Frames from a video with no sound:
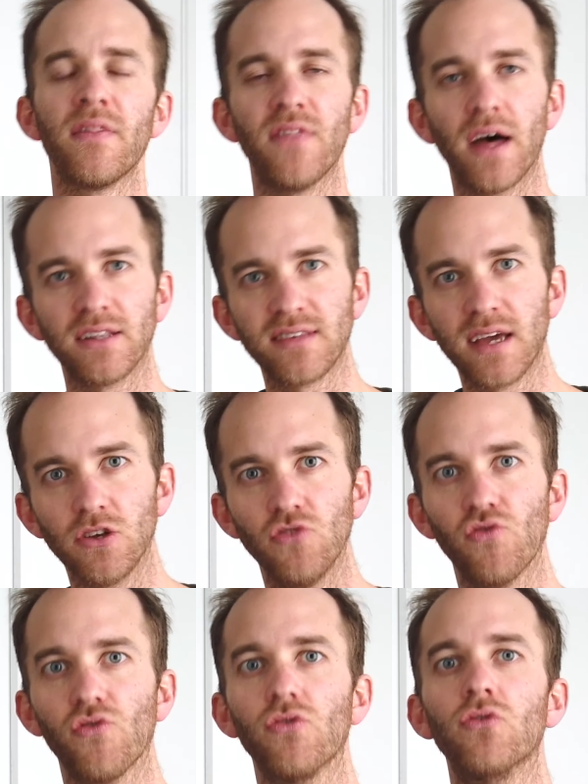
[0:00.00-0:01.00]
That's how
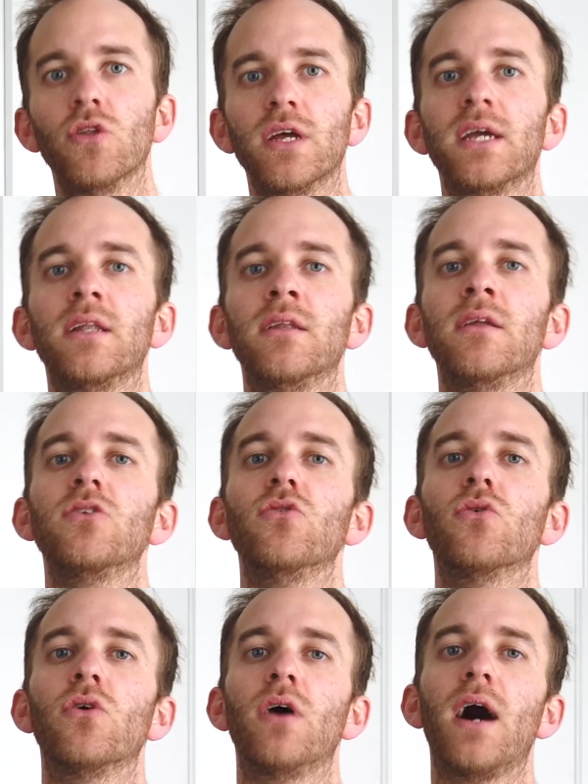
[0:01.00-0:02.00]
you rule in
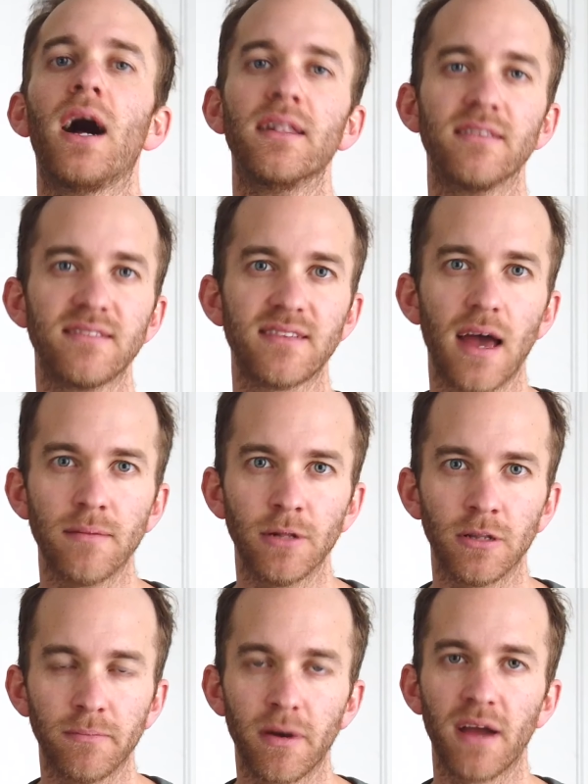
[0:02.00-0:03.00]
your
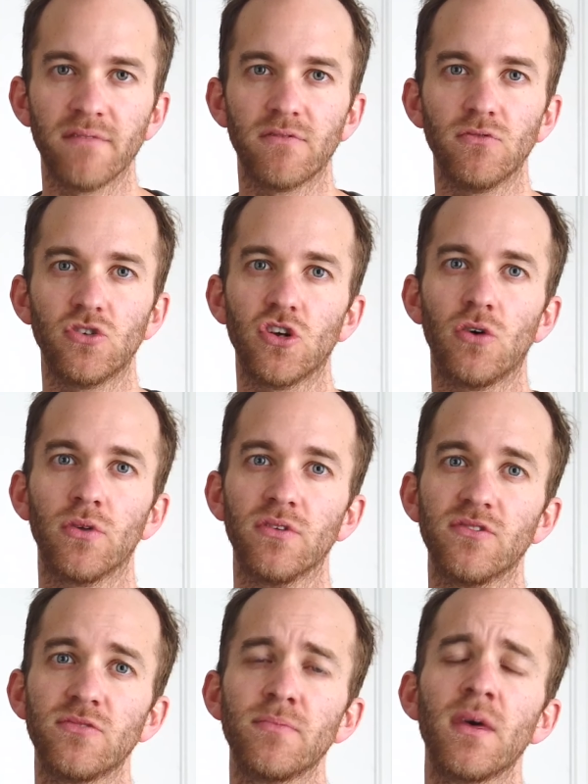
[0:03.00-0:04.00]
unstable and painful
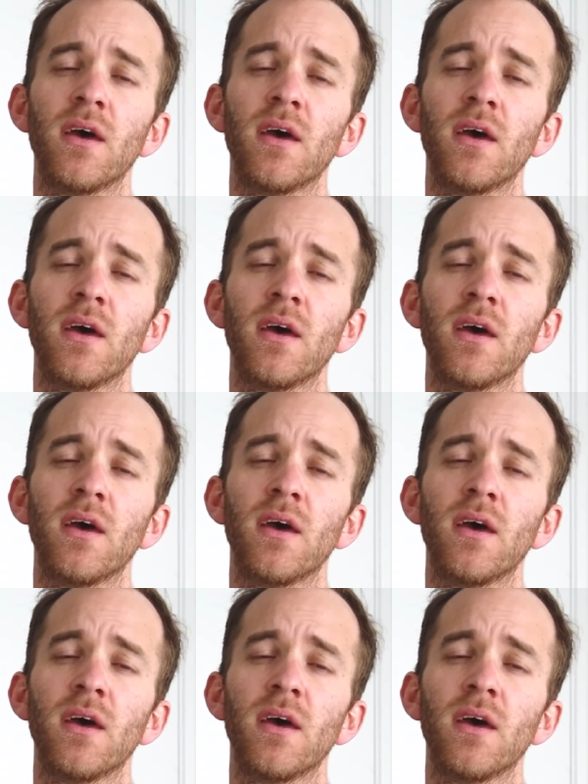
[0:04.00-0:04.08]
shoulders.